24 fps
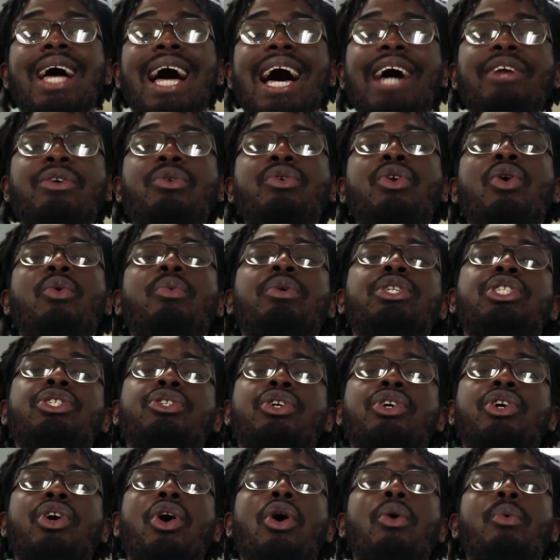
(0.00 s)
I don't know what
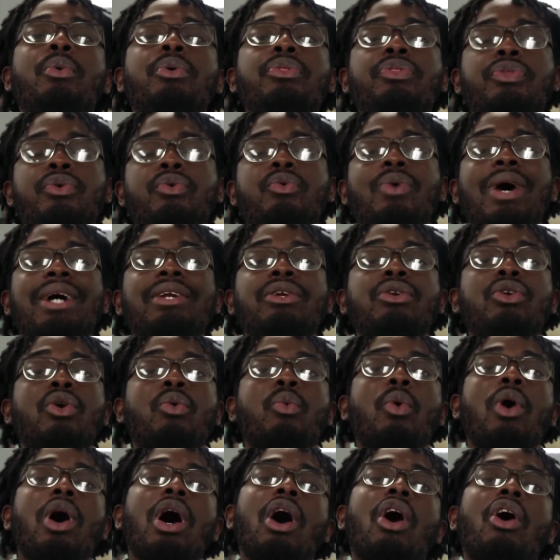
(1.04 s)
you're going through. I don't know
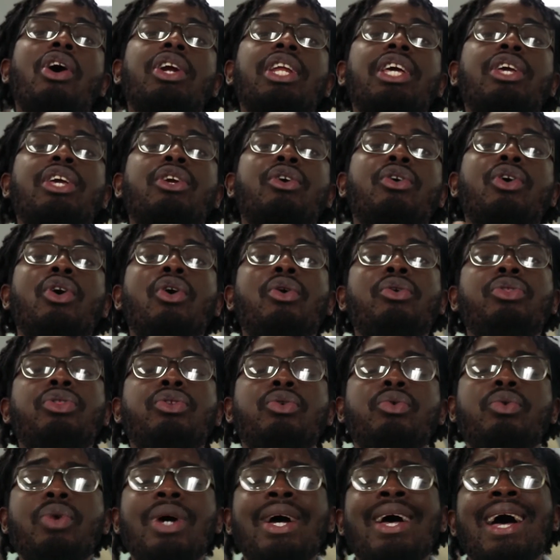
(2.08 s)
what heartache you're going
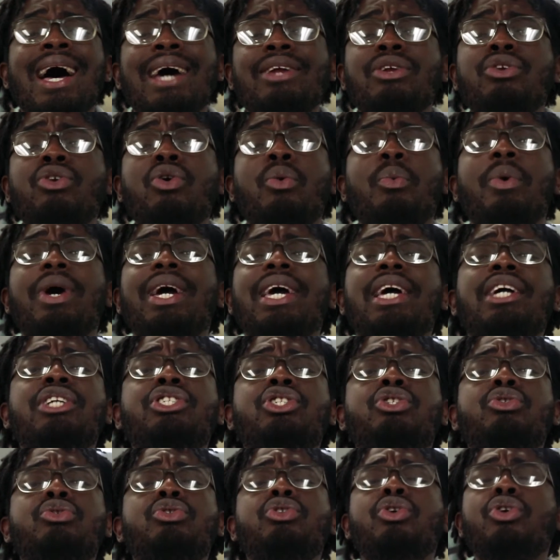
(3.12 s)
through. I don't know what
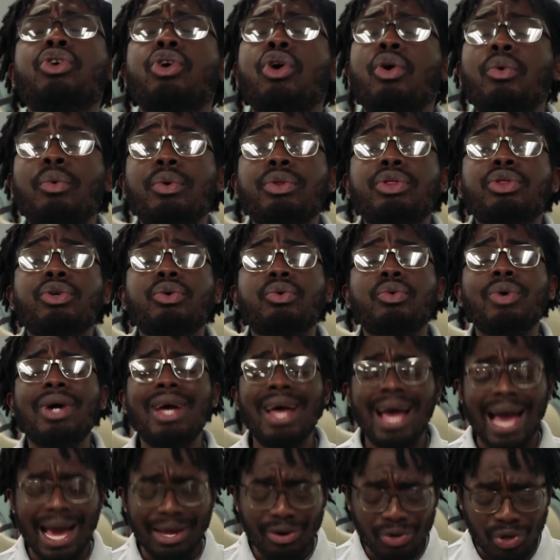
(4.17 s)
issue you're going through.
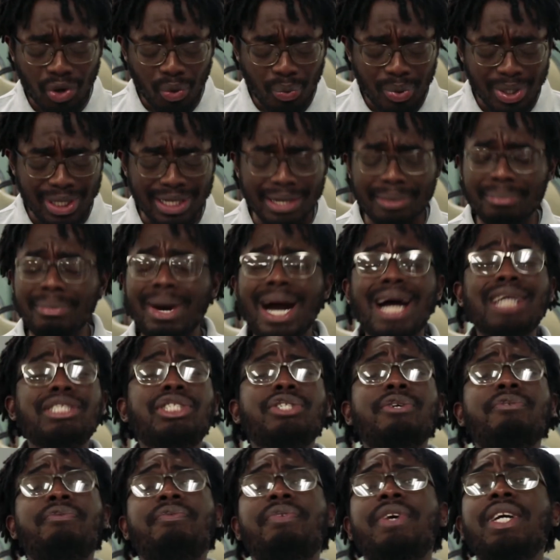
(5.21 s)
I don't know what demise
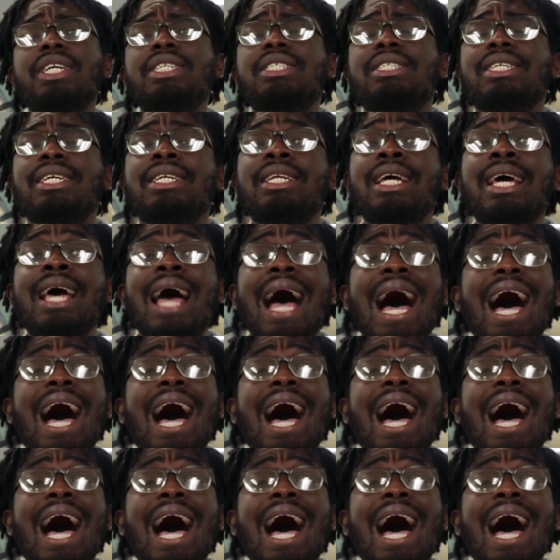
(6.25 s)
you're facing.